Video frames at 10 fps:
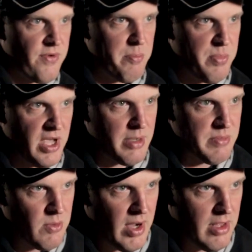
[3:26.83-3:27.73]
front pickup
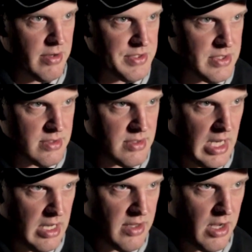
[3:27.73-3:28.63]
dwellers.
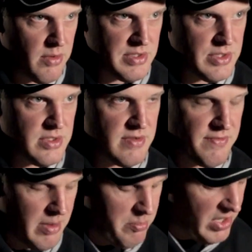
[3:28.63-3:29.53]
They always use the front